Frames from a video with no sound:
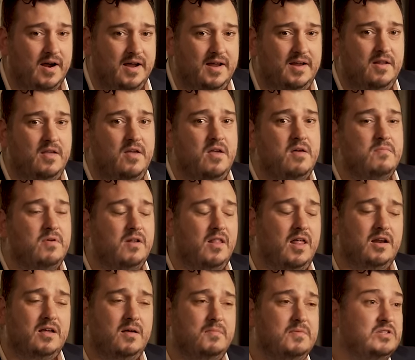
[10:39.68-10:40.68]
Right? But a
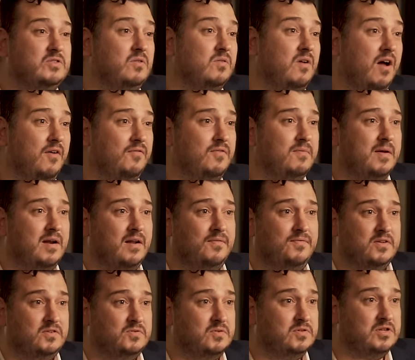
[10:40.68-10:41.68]
lot of companies don't offer
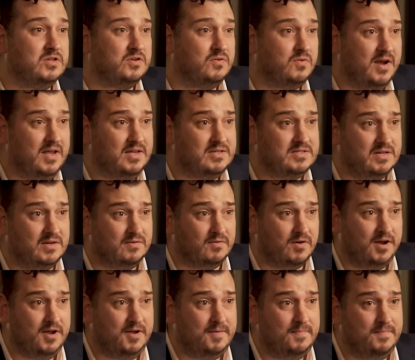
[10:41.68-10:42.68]
benefits, which is crazy,
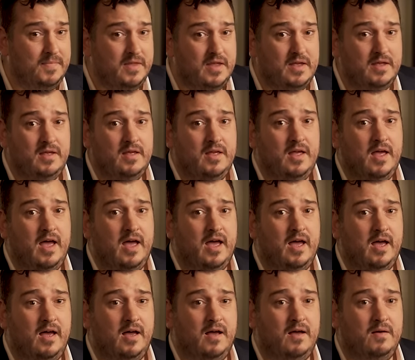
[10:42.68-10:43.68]
right?
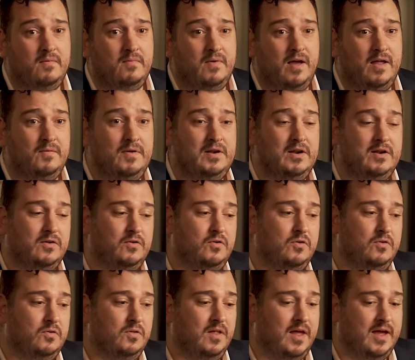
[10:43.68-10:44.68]
Yeah. And we didn't
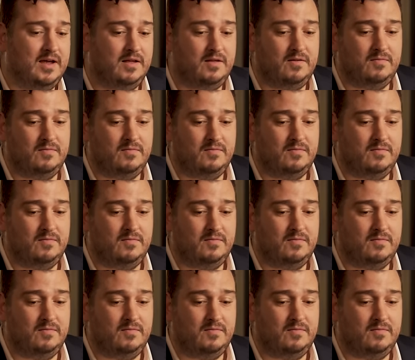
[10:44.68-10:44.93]
do like